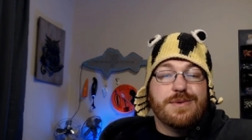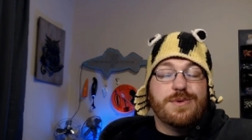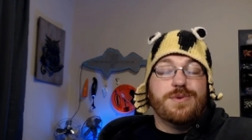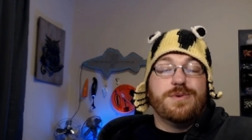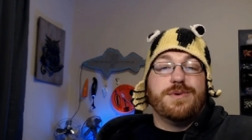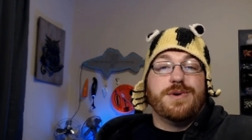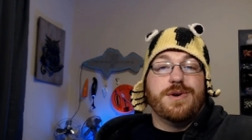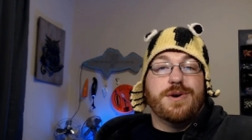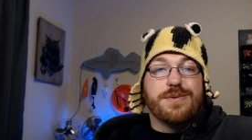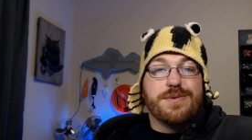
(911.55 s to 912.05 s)

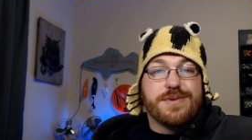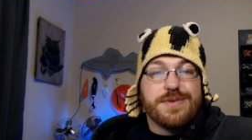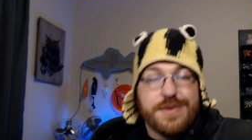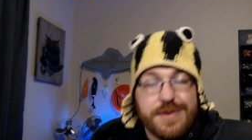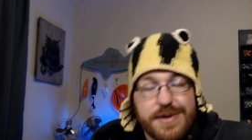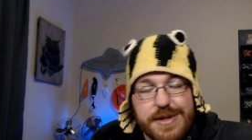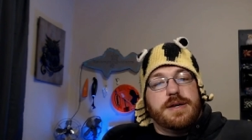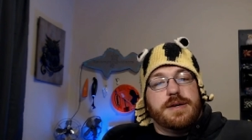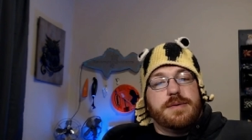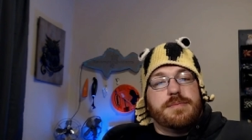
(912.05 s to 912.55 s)
Who knows?
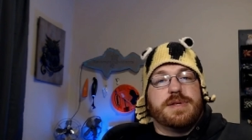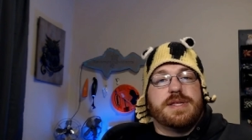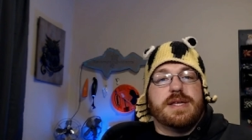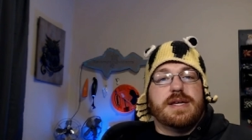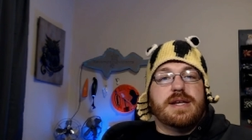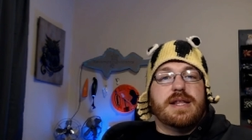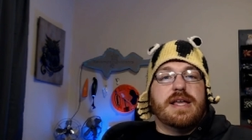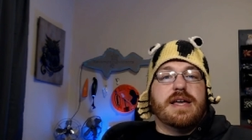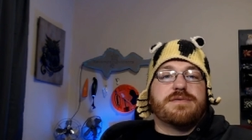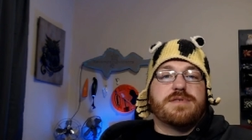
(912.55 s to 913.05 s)
But
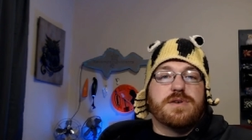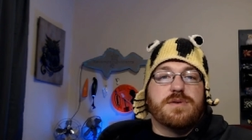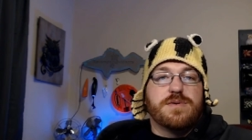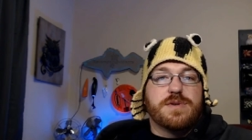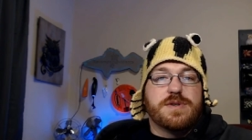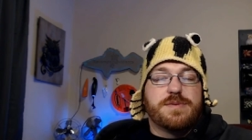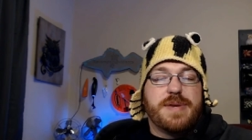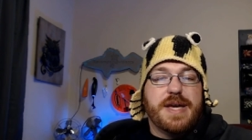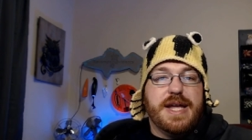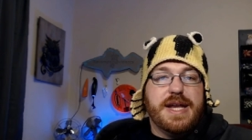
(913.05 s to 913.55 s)
then after it
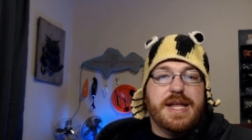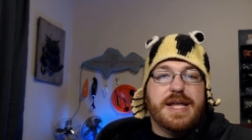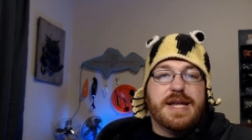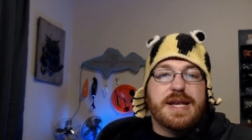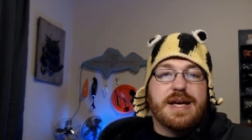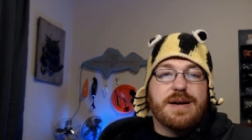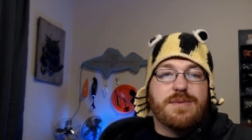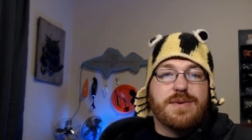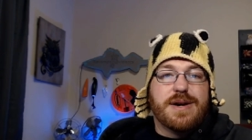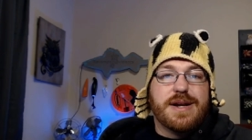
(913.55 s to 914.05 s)
was painted,
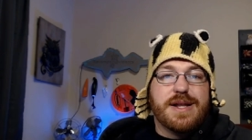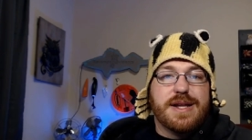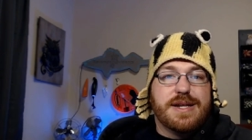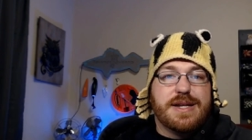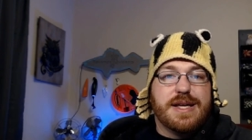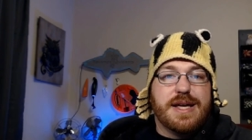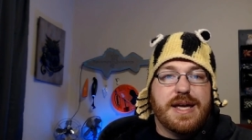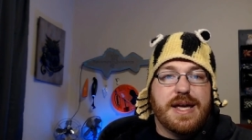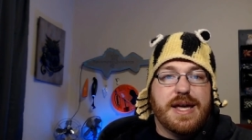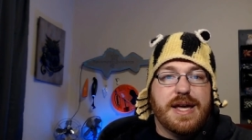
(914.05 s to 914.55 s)
I wanted
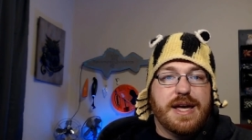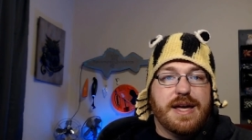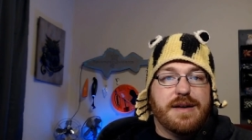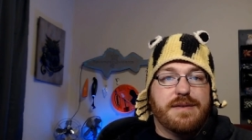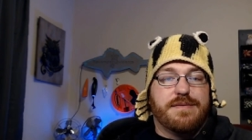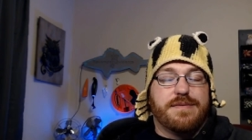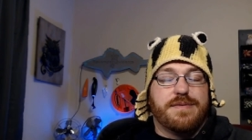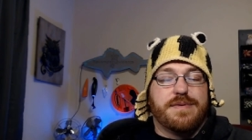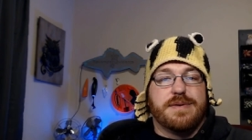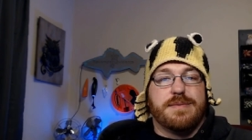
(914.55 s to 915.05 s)
to
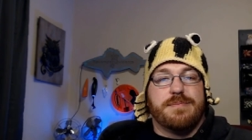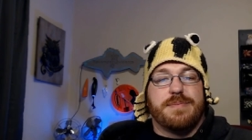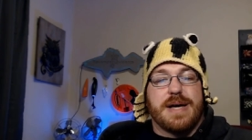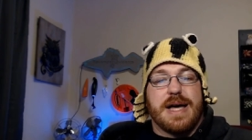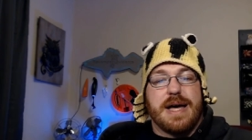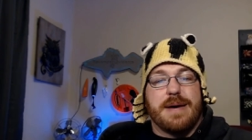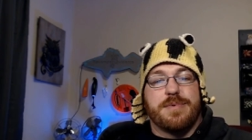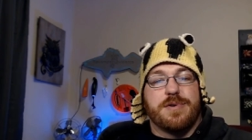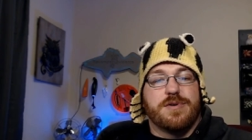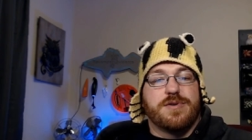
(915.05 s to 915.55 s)
have
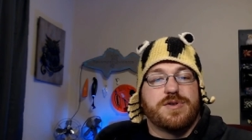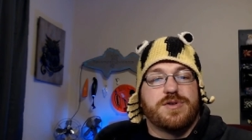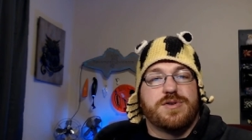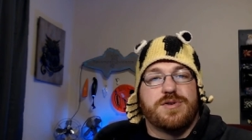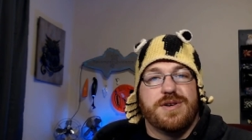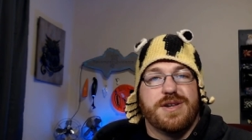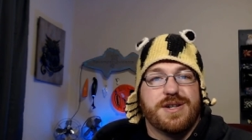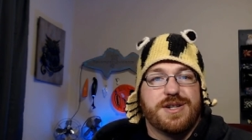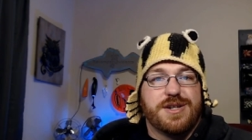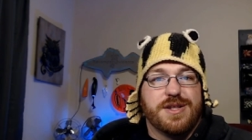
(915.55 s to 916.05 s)
poppers
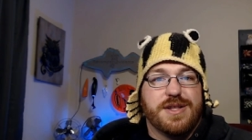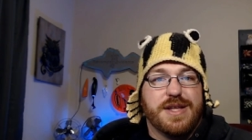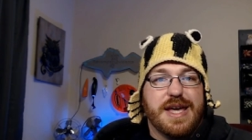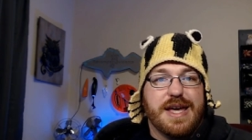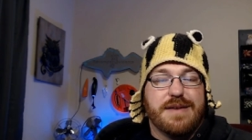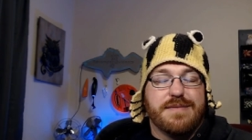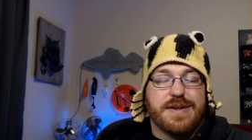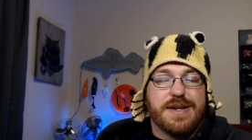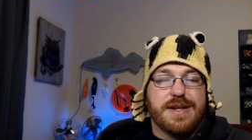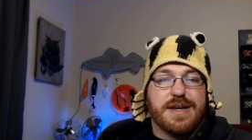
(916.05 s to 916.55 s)
traditionally
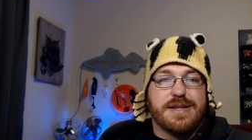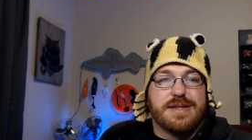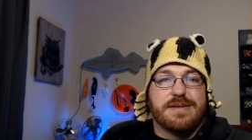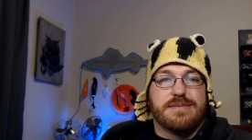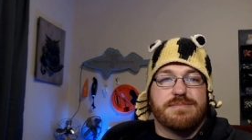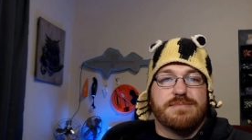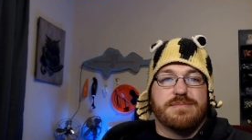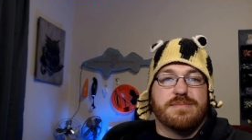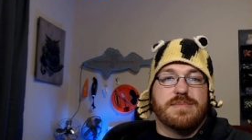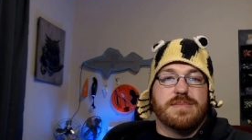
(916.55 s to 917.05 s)
have a
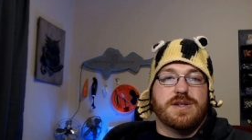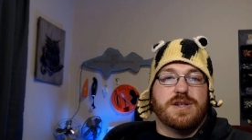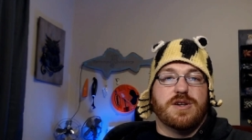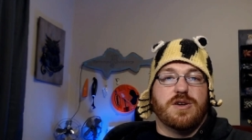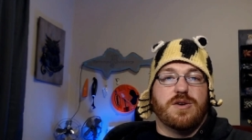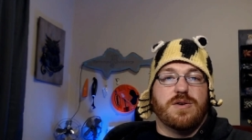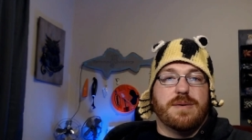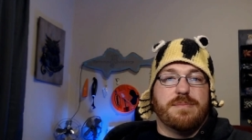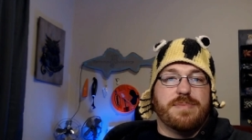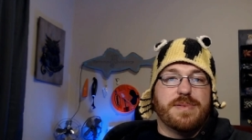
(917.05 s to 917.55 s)
nice you
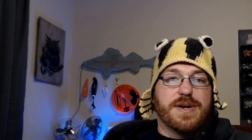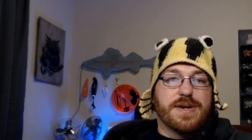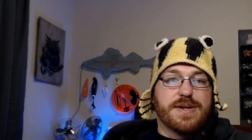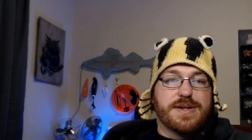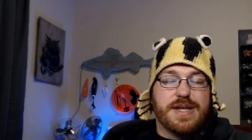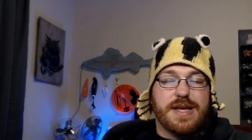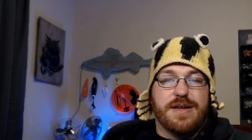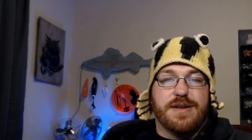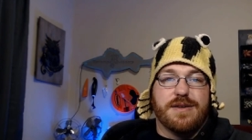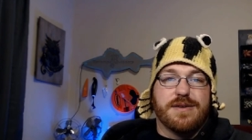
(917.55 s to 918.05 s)
know a
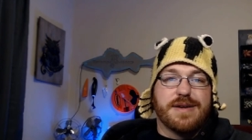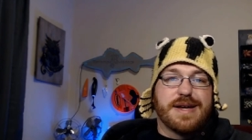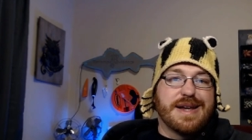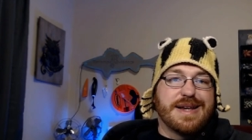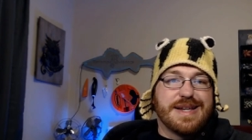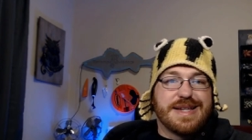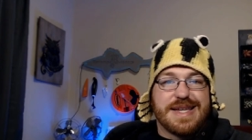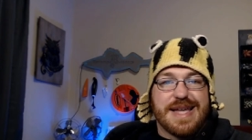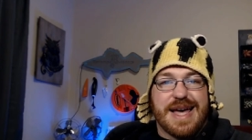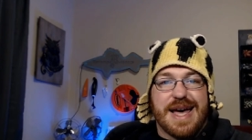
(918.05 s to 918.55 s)
bucktail
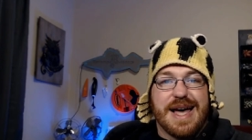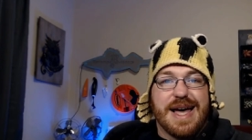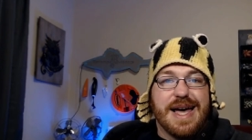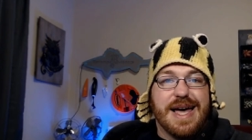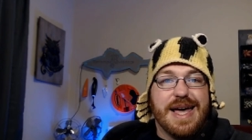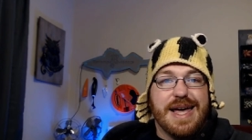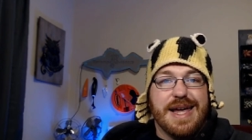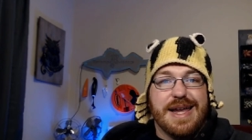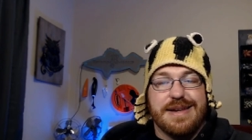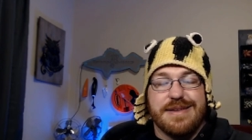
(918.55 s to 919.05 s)
kind of
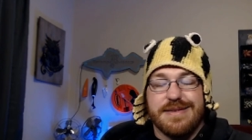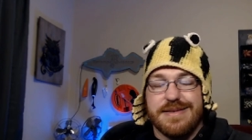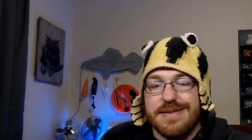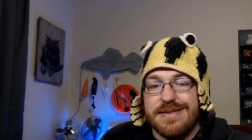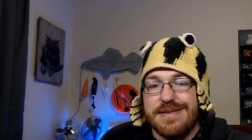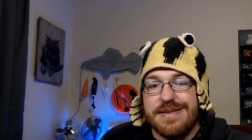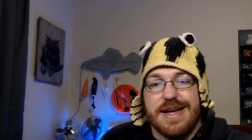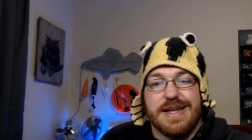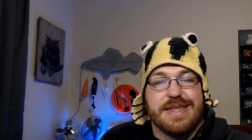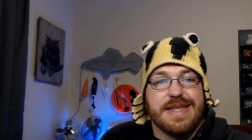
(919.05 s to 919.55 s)
tied
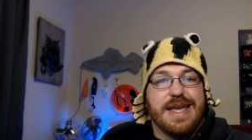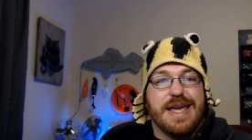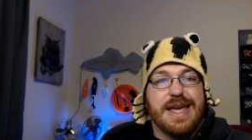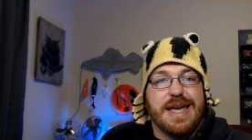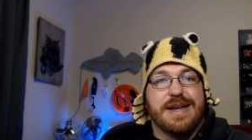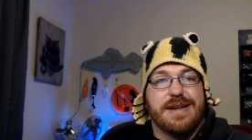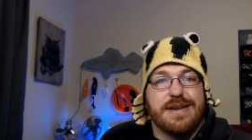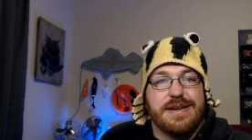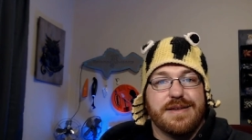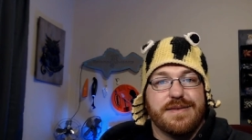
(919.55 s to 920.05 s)
on the
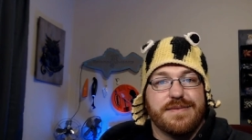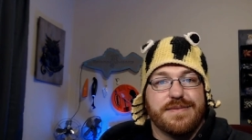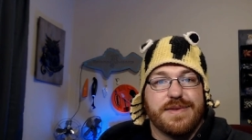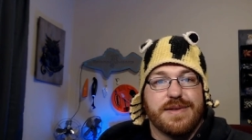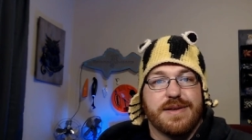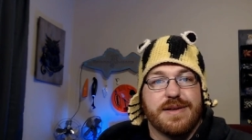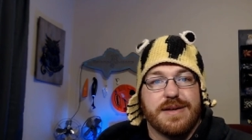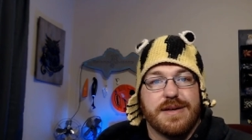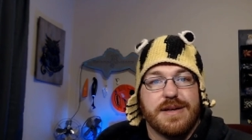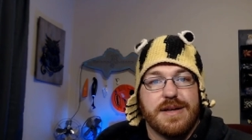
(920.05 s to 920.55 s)
end of
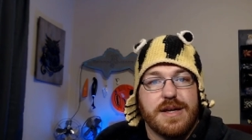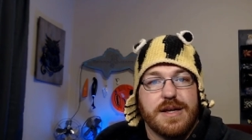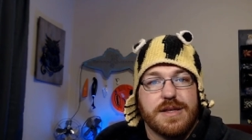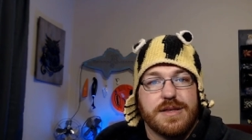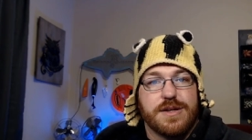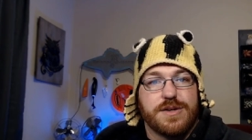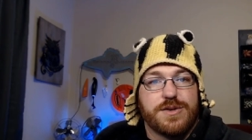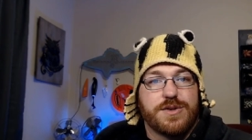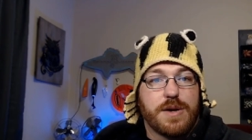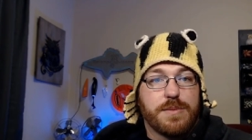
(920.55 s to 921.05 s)
the
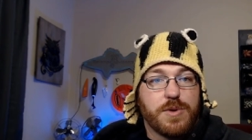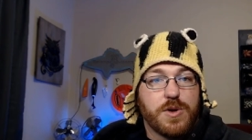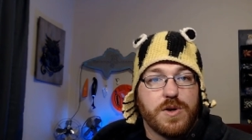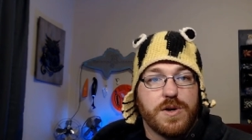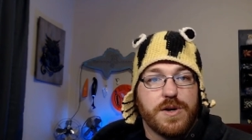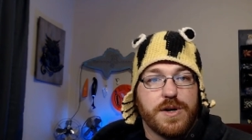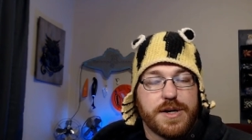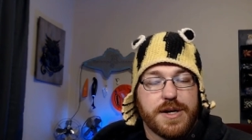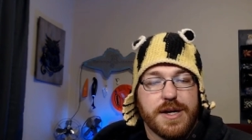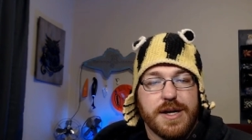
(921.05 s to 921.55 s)
the treble
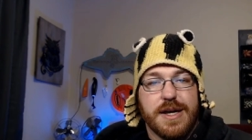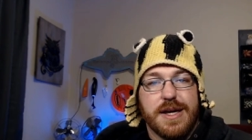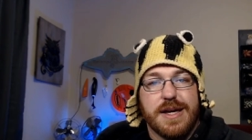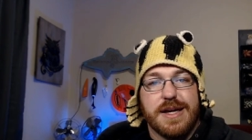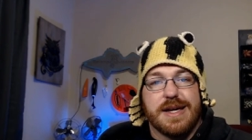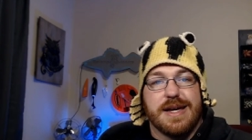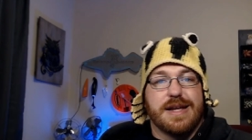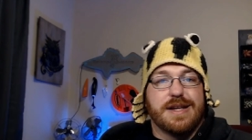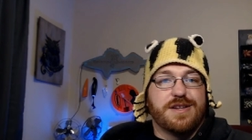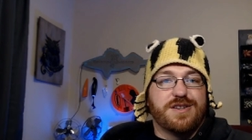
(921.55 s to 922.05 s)
hook,
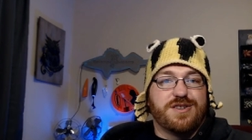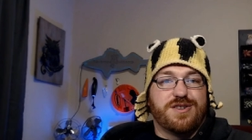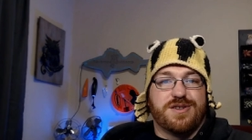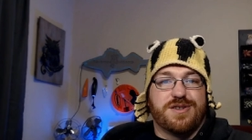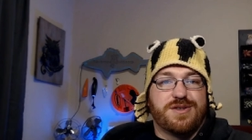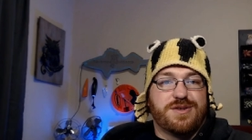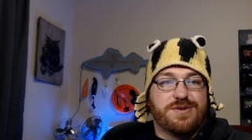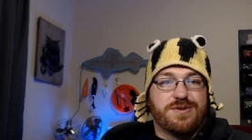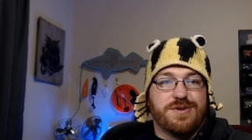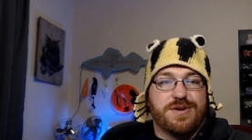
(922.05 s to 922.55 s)
kind of
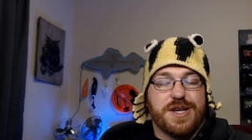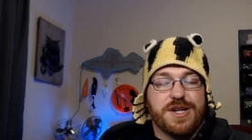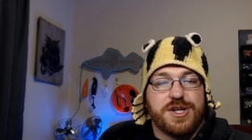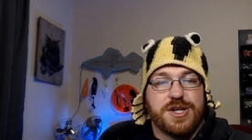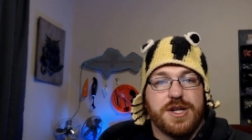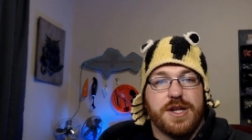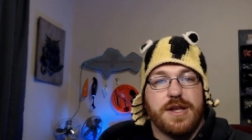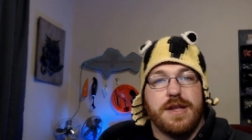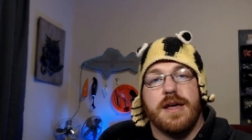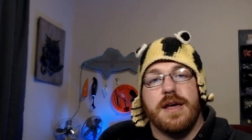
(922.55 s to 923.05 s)
just tradition.